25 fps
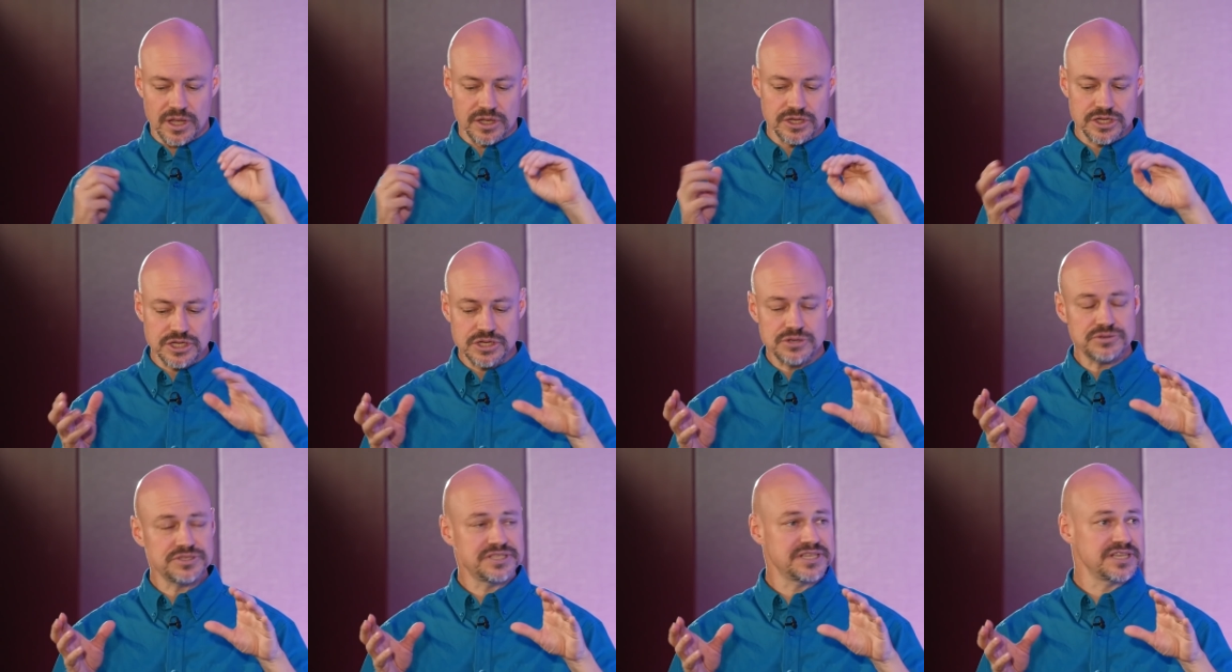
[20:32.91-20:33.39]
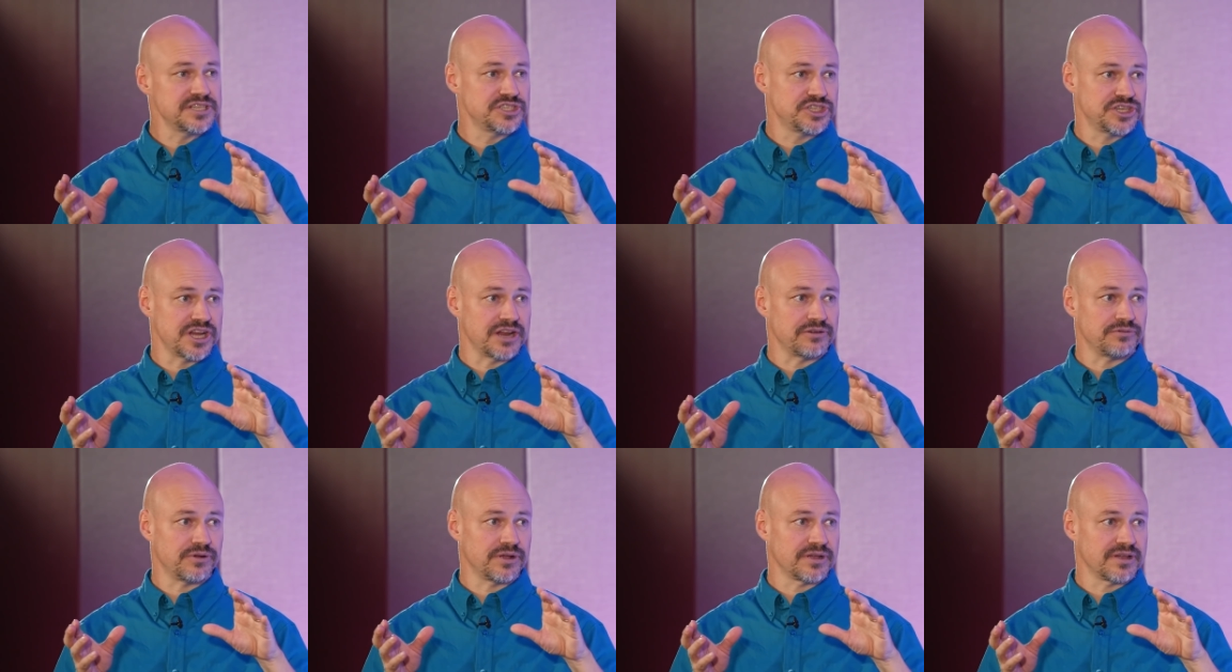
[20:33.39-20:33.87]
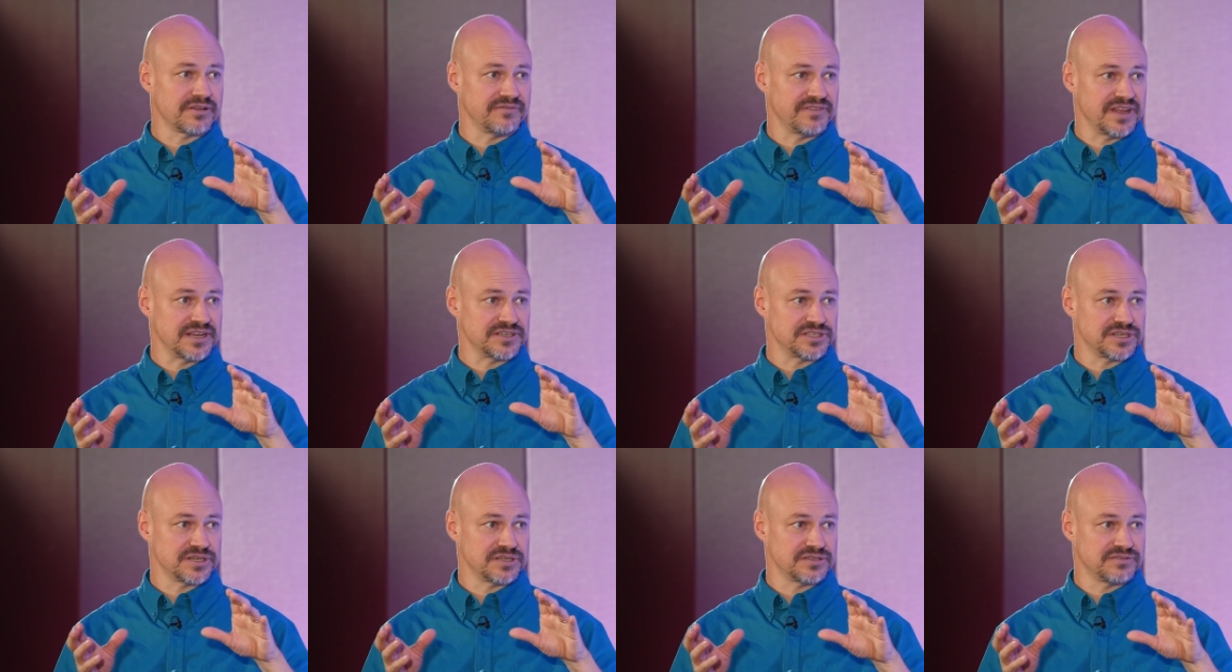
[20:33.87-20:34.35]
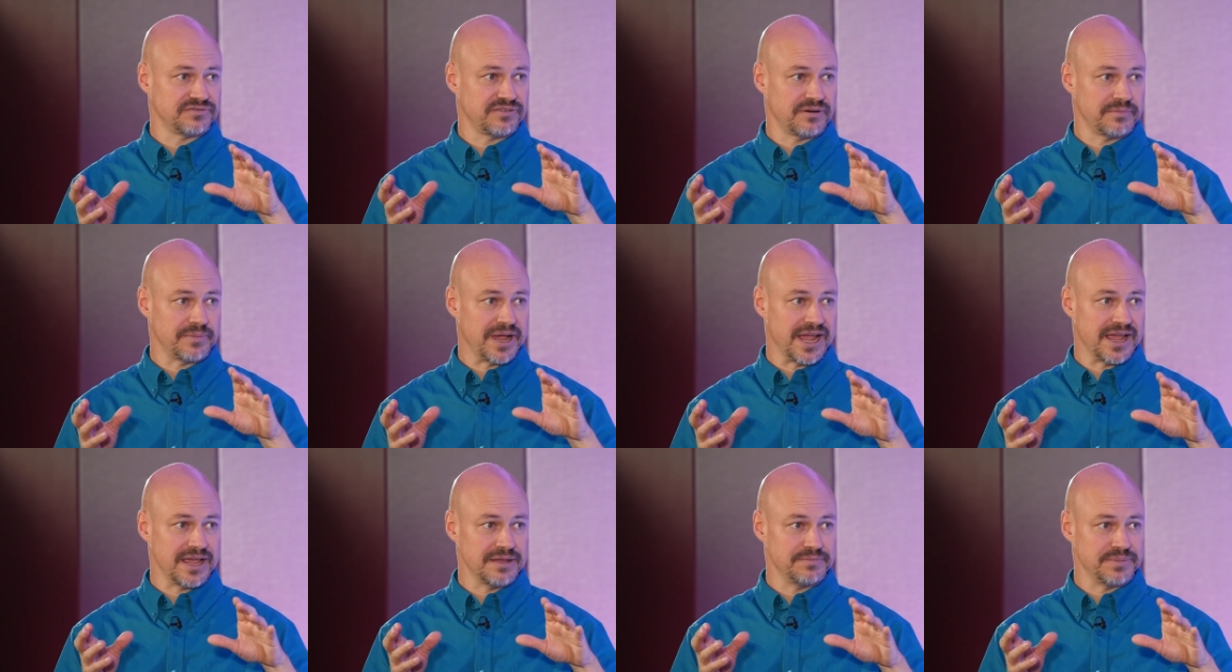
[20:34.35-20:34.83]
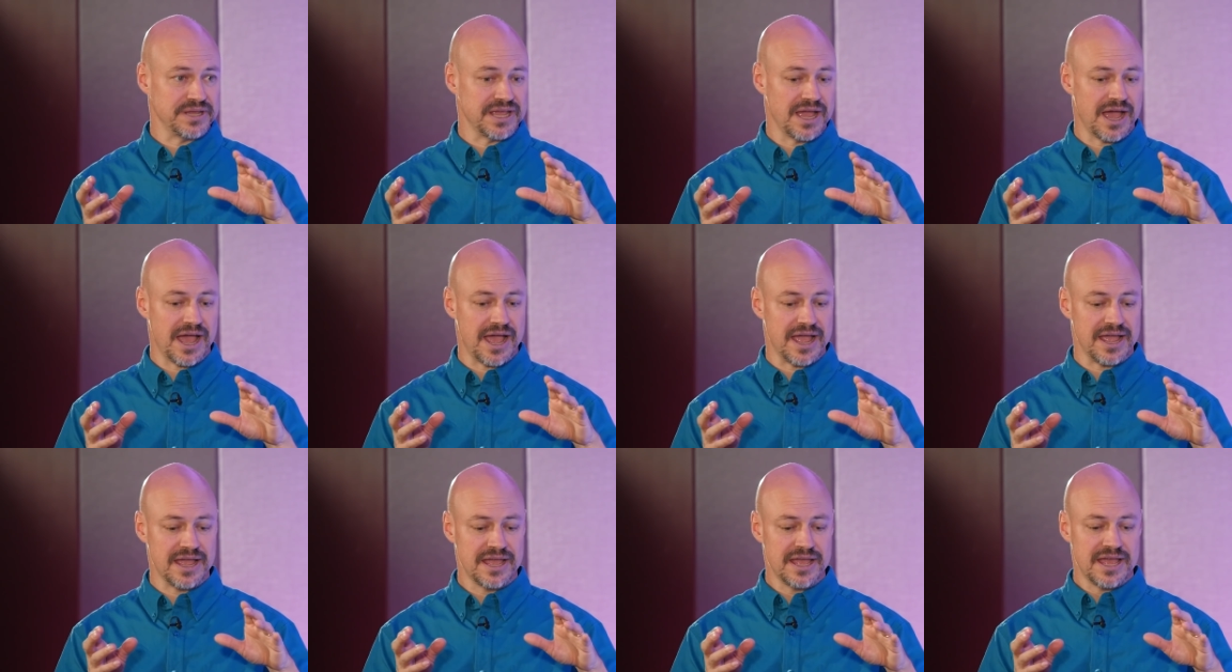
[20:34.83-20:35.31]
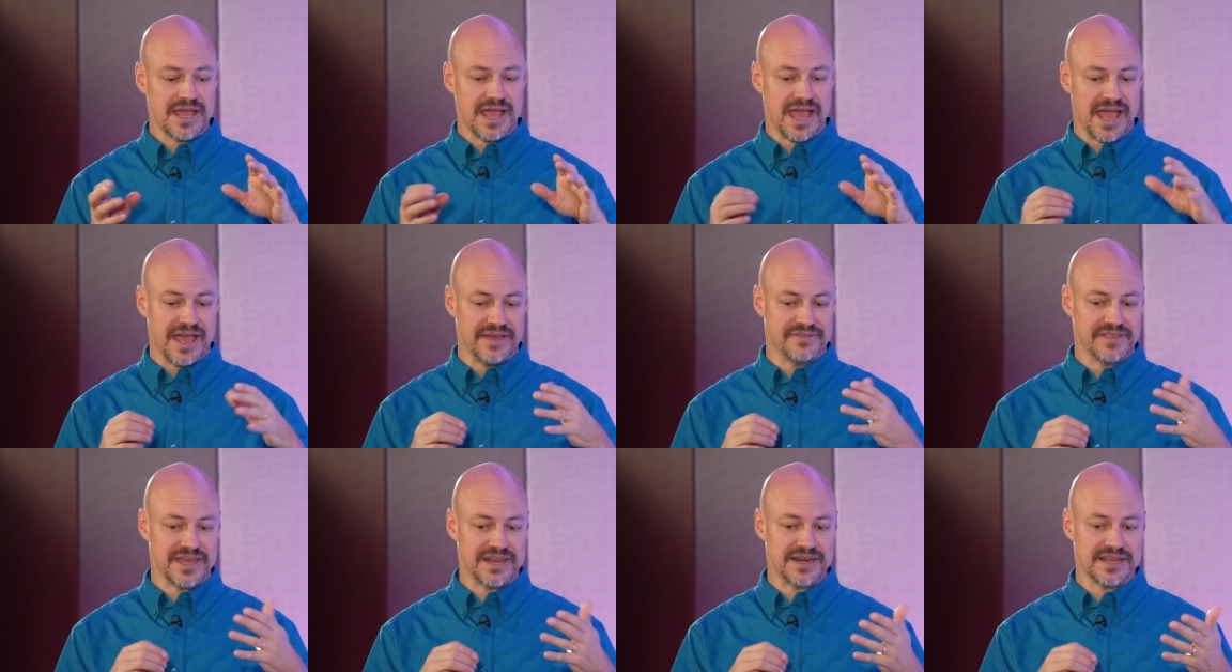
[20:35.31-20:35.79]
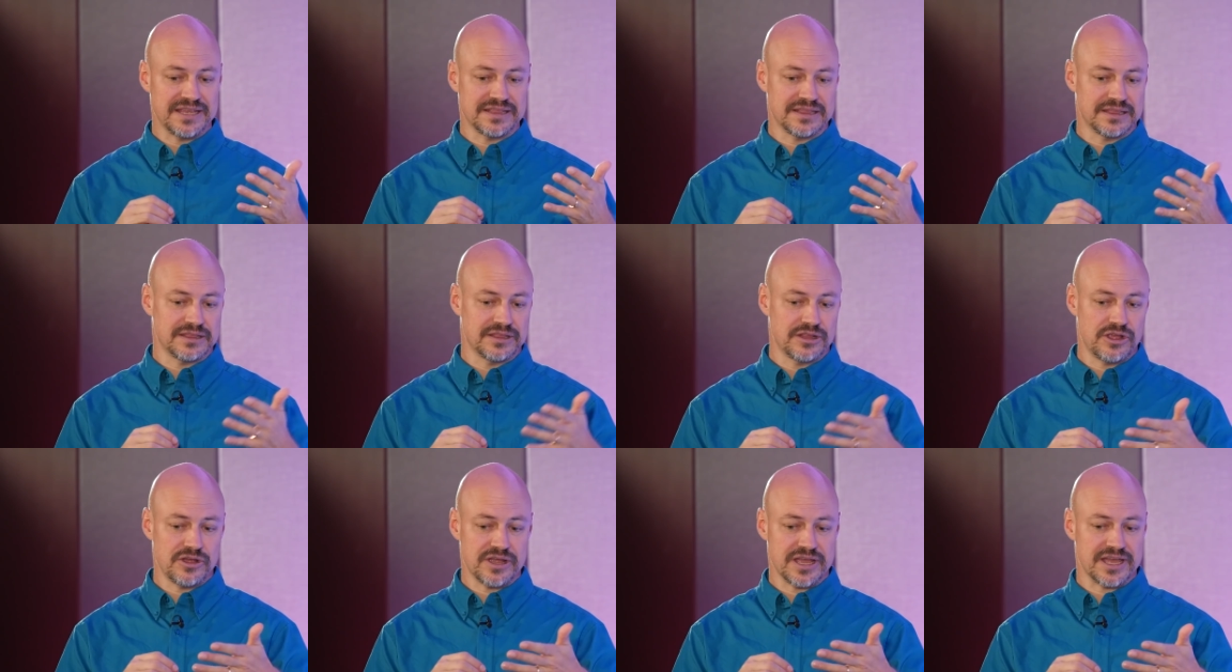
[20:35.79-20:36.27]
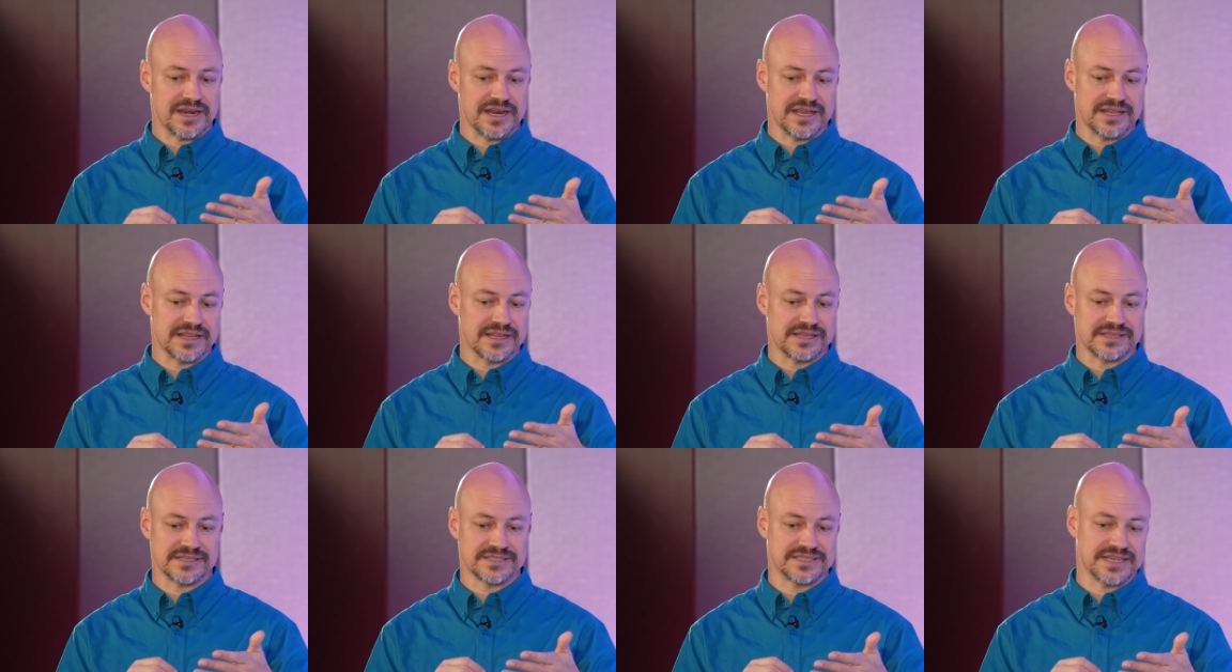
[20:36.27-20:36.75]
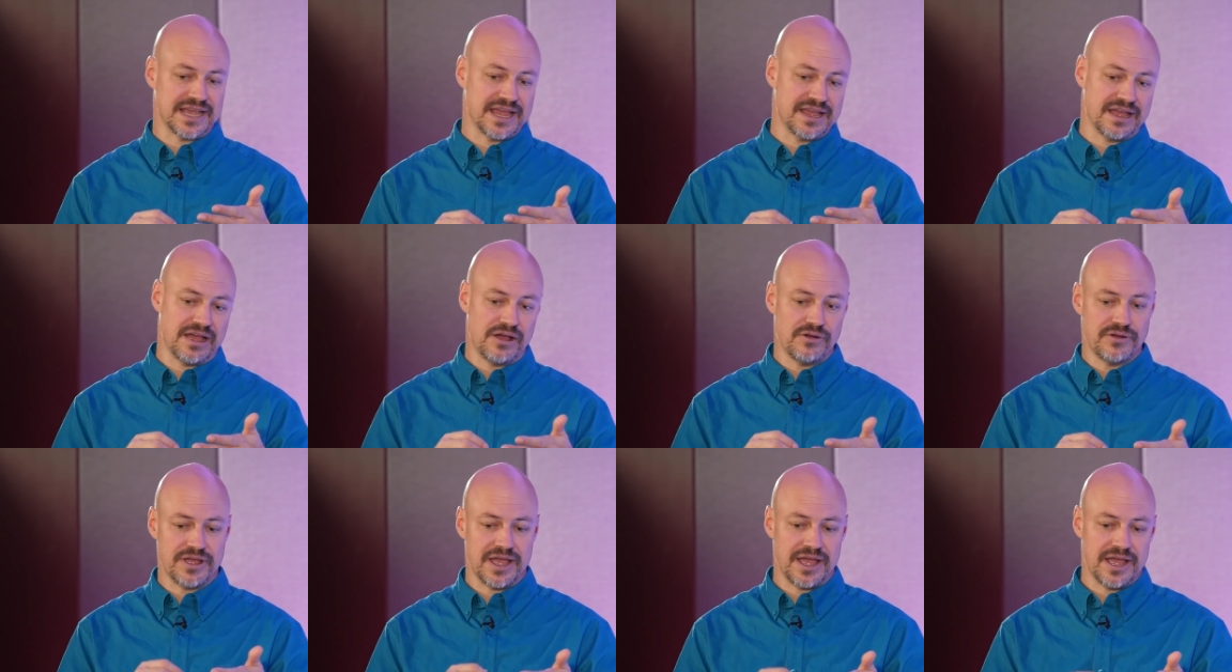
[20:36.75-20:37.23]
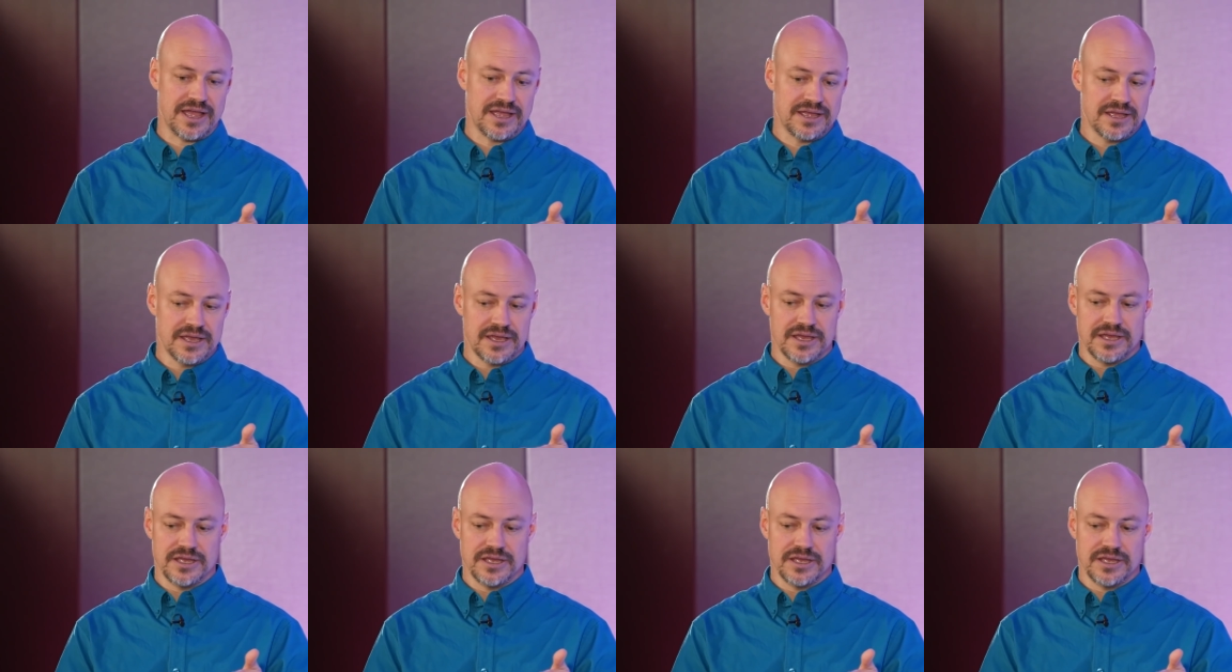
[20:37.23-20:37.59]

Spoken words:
use these general conventions for my API, and then it'll look at it and it'll say, okay,